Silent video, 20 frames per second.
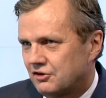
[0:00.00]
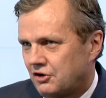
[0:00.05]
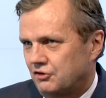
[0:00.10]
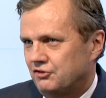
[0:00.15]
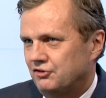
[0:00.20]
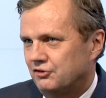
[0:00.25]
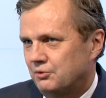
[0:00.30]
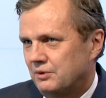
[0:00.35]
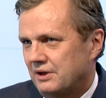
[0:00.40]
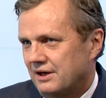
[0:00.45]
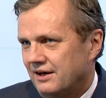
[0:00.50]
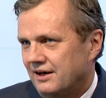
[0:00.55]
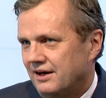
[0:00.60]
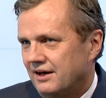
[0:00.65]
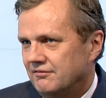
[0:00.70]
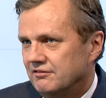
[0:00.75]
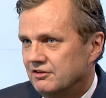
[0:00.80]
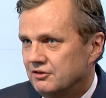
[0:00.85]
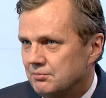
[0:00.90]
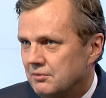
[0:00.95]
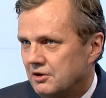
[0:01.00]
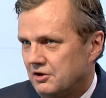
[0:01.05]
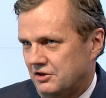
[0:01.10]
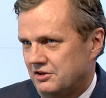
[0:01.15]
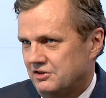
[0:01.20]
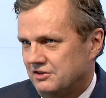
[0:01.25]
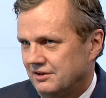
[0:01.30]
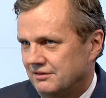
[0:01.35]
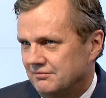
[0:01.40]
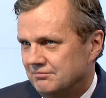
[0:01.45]
cost we have is
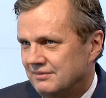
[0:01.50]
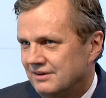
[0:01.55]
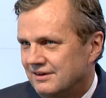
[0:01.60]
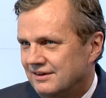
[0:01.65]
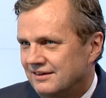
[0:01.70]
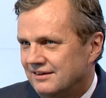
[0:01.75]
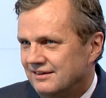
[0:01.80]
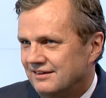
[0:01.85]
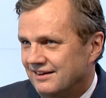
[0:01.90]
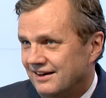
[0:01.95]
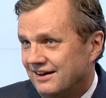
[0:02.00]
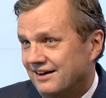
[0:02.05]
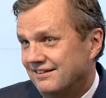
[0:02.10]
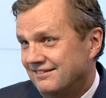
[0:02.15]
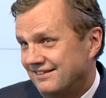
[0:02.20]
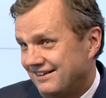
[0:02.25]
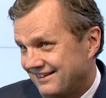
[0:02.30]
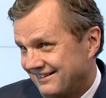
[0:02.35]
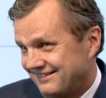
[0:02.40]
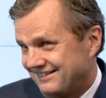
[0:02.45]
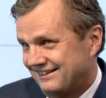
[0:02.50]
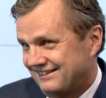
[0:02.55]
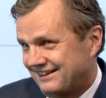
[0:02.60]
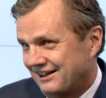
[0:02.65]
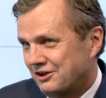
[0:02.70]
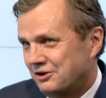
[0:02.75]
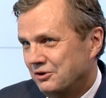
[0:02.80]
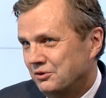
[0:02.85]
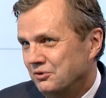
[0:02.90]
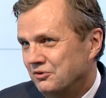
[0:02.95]
marketing. And I think
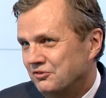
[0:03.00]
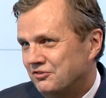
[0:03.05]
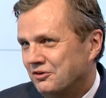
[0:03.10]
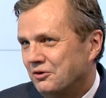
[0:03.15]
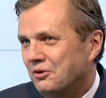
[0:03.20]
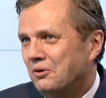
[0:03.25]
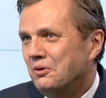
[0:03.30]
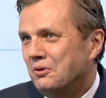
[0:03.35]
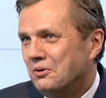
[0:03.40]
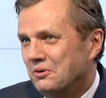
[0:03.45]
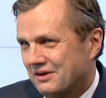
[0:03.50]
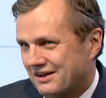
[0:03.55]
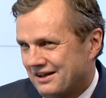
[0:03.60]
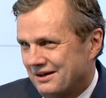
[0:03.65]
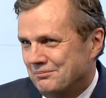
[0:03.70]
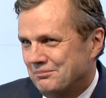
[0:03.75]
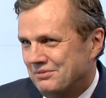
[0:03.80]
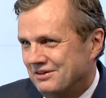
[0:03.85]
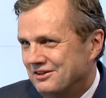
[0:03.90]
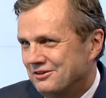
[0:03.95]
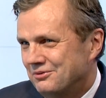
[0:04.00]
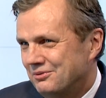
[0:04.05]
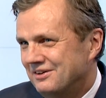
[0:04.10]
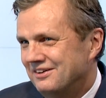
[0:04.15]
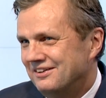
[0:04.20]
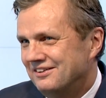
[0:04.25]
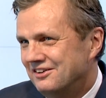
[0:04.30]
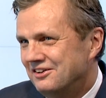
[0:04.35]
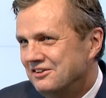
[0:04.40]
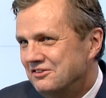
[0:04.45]
that goes for all companies
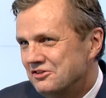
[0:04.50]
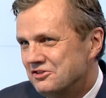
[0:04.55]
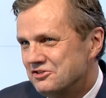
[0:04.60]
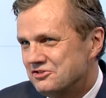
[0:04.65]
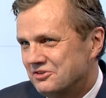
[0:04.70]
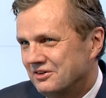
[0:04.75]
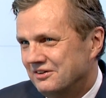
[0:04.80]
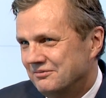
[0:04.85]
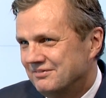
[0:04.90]
within the industry.